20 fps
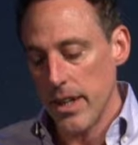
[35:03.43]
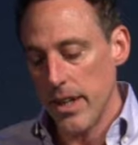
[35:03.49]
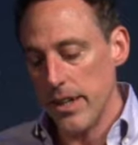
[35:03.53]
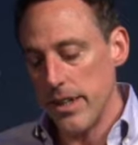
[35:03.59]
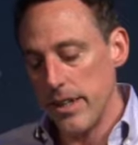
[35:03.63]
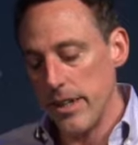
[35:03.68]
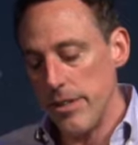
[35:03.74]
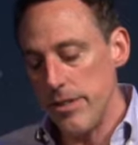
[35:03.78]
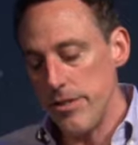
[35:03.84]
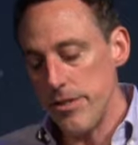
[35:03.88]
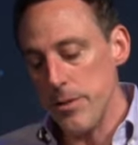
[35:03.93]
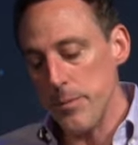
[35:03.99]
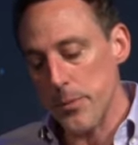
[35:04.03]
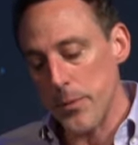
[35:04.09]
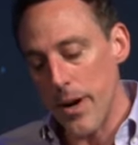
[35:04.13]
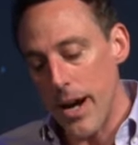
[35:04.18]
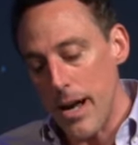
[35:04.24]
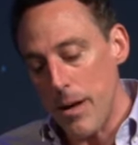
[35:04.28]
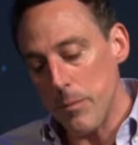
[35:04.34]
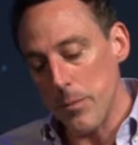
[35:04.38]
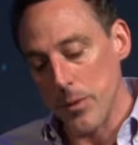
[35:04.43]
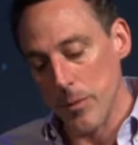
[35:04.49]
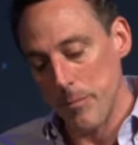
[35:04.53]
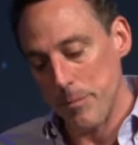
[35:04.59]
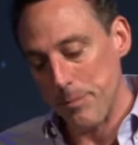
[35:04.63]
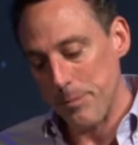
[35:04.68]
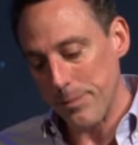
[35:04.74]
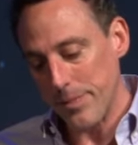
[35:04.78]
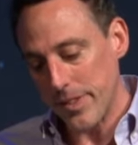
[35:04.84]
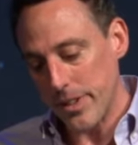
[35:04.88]
And here's the problem.
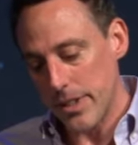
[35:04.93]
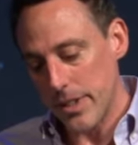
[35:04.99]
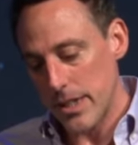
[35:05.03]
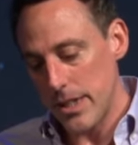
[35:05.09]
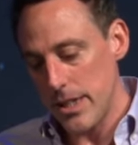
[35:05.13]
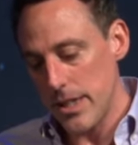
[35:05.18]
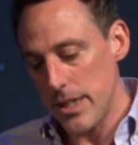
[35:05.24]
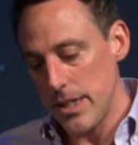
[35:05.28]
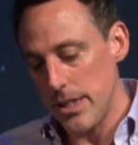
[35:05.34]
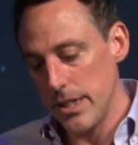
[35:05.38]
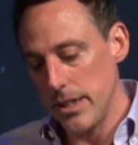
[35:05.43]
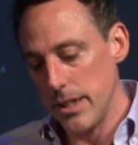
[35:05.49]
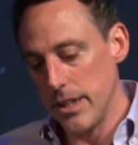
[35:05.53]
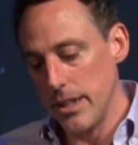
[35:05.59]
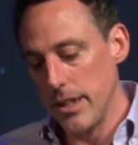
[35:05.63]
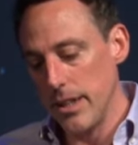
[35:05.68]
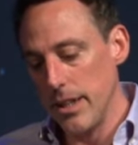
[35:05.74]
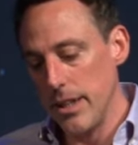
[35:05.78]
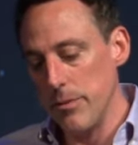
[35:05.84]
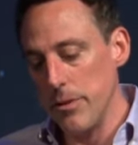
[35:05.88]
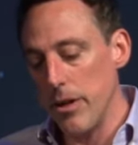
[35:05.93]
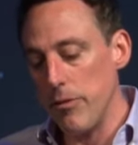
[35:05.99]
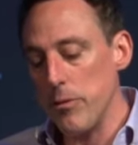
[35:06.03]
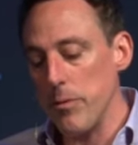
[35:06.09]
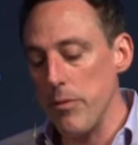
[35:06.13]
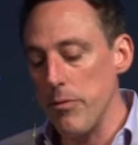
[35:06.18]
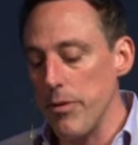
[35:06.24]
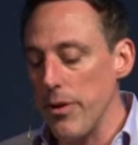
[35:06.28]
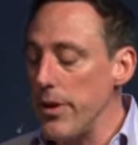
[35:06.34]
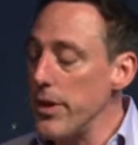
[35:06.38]
And we have to be
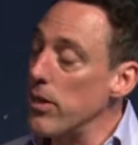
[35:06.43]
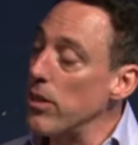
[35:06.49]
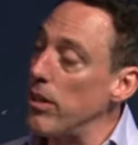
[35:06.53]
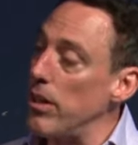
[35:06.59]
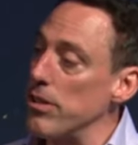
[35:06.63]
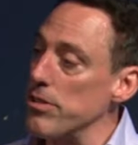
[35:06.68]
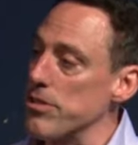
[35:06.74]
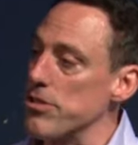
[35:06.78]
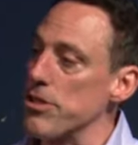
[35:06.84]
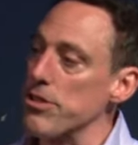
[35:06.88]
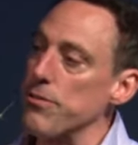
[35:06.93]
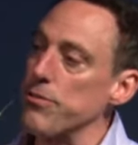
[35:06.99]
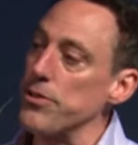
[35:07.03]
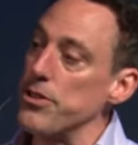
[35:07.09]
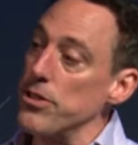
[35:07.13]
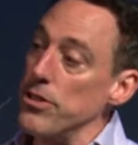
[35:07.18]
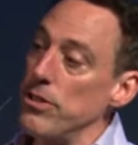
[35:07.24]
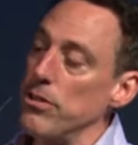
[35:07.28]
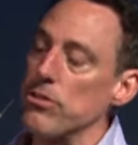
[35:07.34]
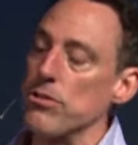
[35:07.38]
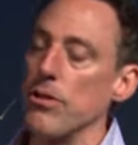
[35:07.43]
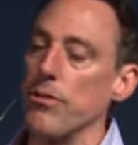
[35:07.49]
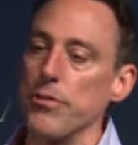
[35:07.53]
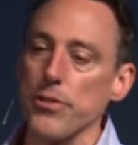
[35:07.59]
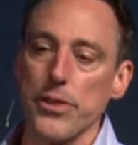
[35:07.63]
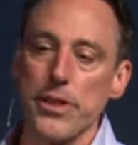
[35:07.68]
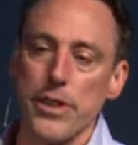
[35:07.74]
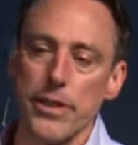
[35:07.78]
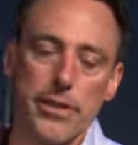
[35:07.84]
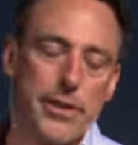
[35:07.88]
very cautious just for you. So for
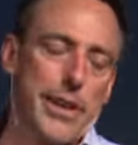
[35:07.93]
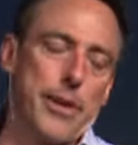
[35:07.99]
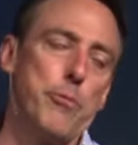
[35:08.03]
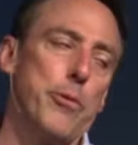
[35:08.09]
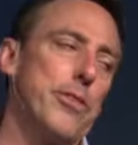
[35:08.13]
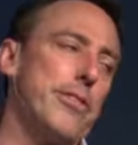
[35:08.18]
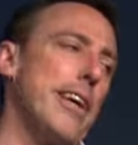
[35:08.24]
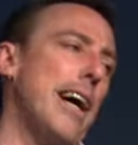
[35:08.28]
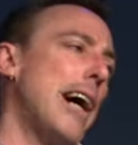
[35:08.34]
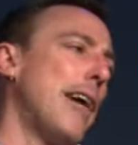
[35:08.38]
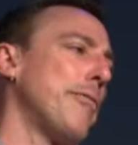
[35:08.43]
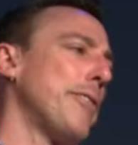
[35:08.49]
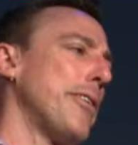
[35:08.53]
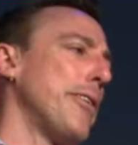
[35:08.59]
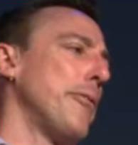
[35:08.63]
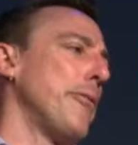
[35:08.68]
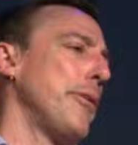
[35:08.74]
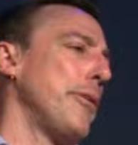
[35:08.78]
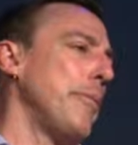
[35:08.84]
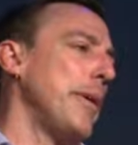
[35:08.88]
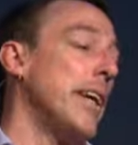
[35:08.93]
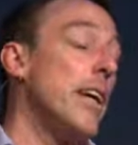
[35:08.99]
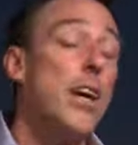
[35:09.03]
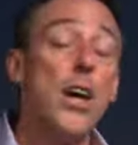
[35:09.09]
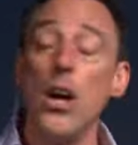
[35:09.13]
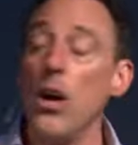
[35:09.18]
leader, you're like, what does that have to do with me?